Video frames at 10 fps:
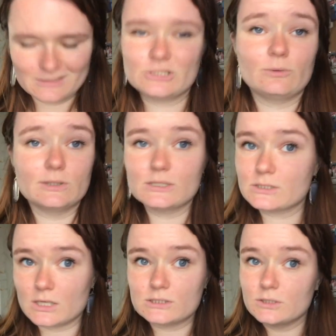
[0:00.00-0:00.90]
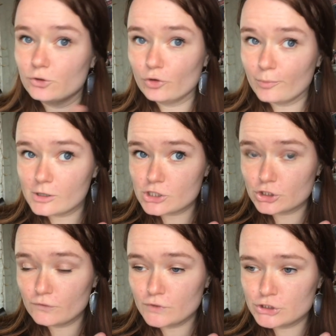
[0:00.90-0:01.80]
And so we're discussing a group project
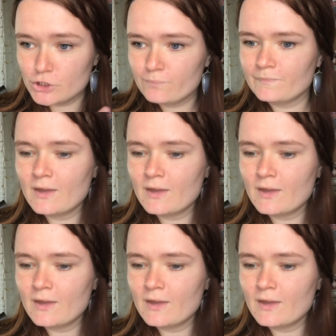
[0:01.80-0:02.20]
over Zoom.